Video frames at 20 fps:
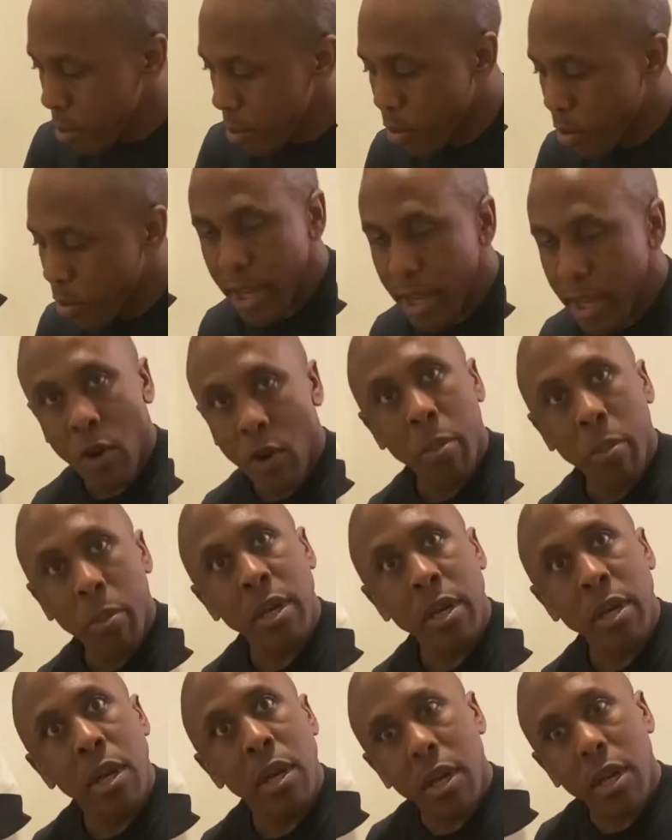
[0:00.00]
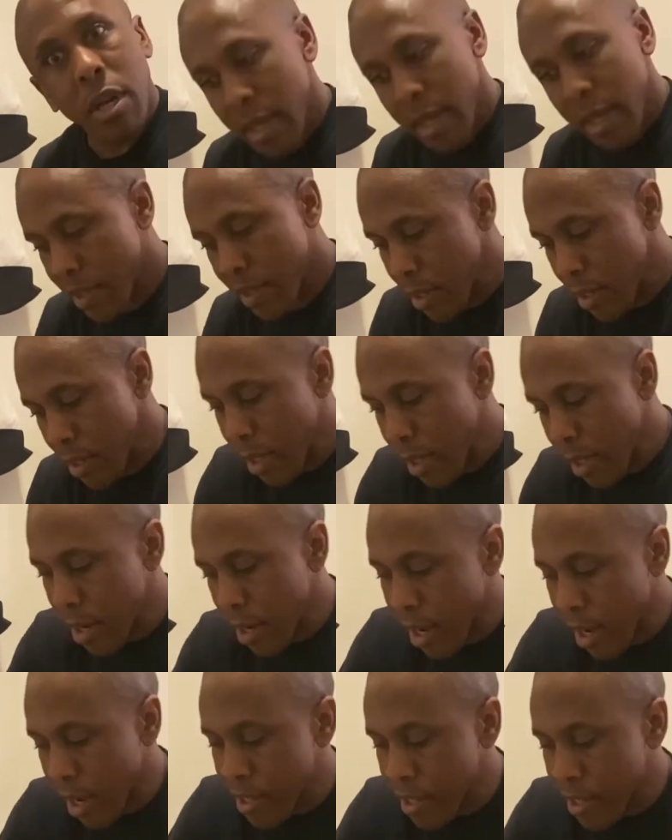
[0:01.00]
break it open and see that
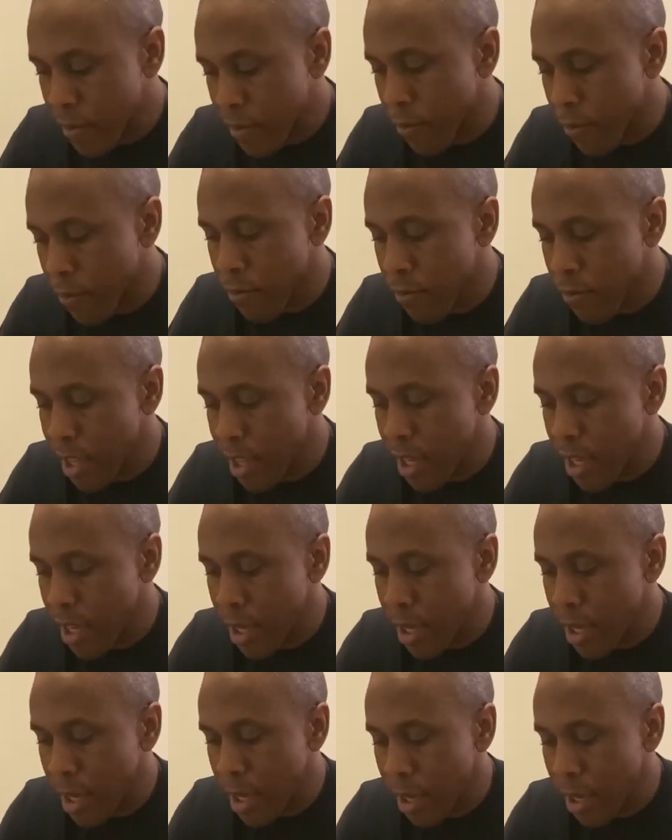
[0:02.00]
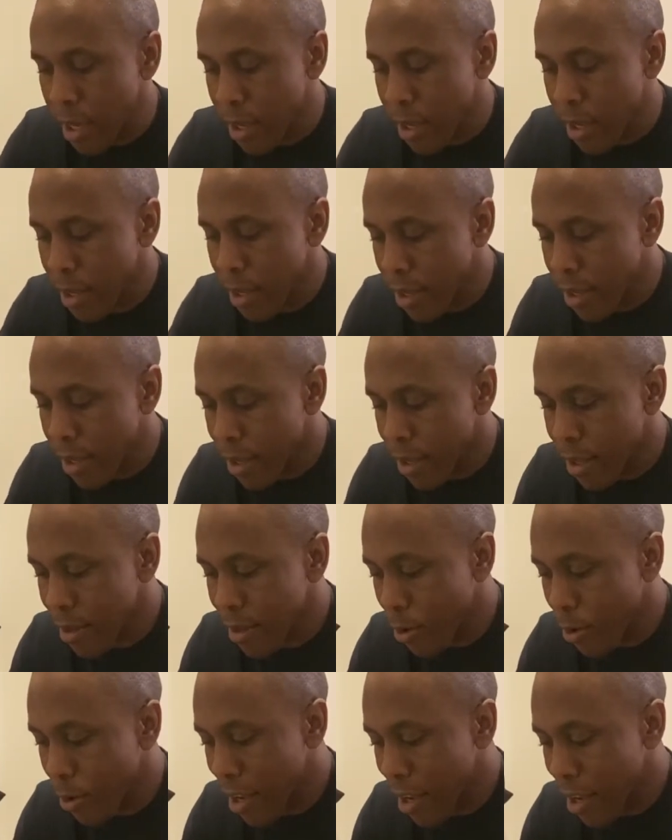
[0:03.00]
nice flaky,
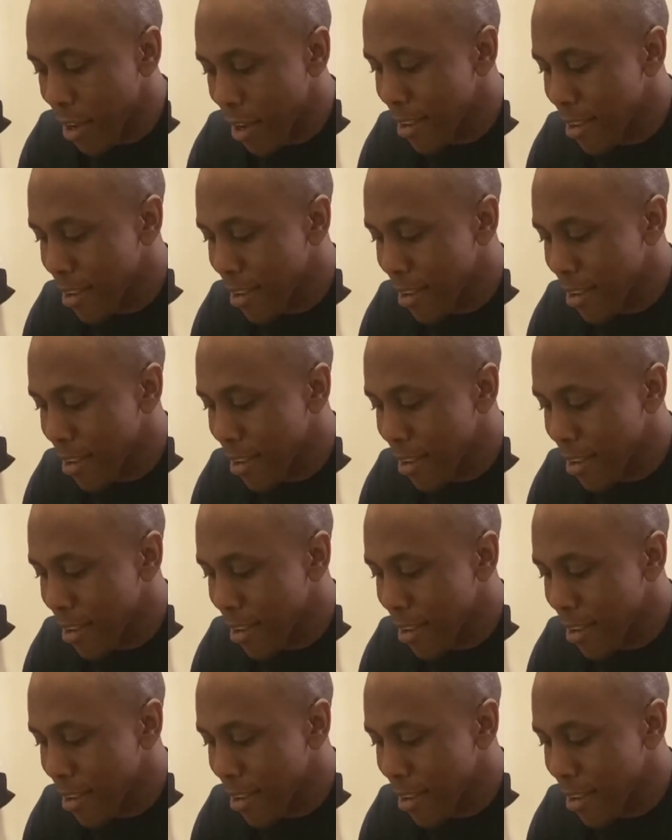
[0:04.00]
oh yeah.